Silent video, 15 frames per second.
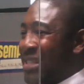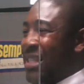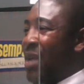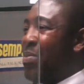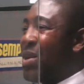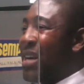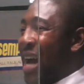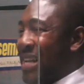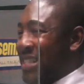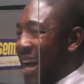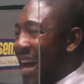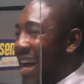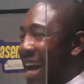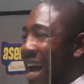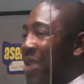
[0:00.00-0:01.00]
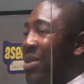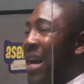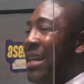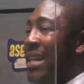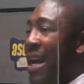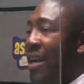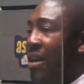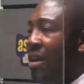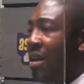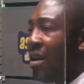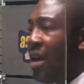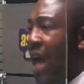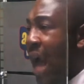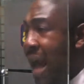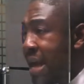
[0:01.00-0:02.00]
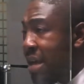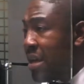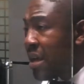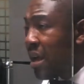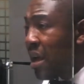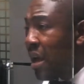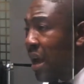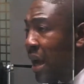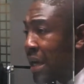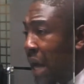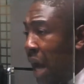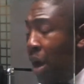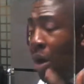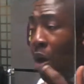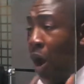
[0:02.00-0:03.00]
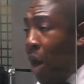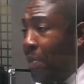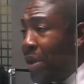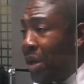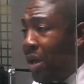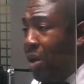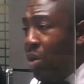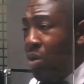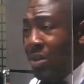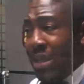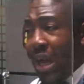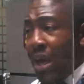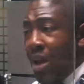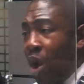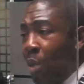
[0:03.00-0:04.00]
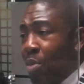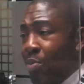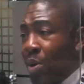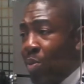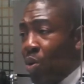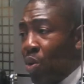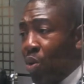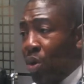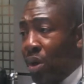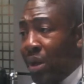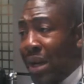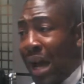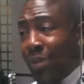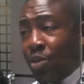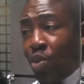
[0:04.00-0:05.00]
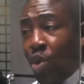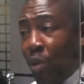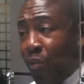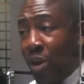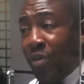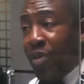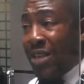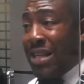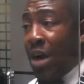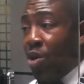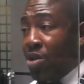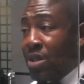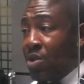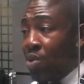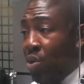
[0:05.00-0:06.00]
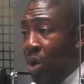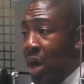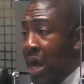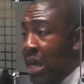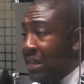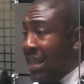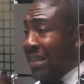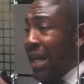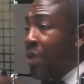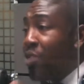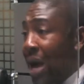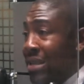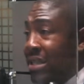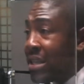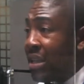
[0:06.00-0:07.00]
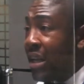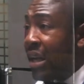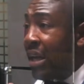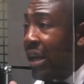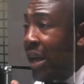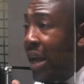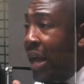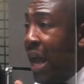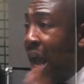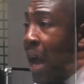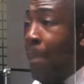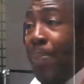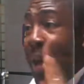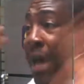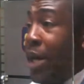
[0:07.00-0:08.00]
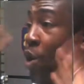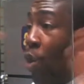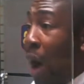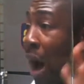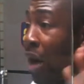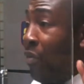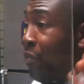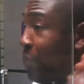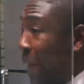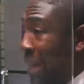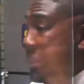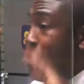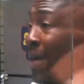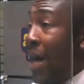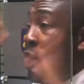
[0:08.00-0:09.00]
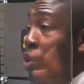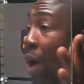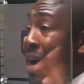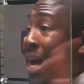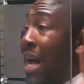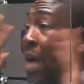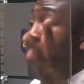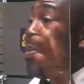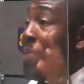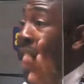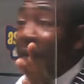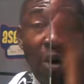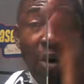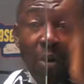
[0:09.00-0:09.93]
assembled CASA, and we are there. Hey! Now, Obi, who said, Omubi Munu, they have to go for refresher courses. So, they say, Yasi, a be a new one, friends be a new one, a BBR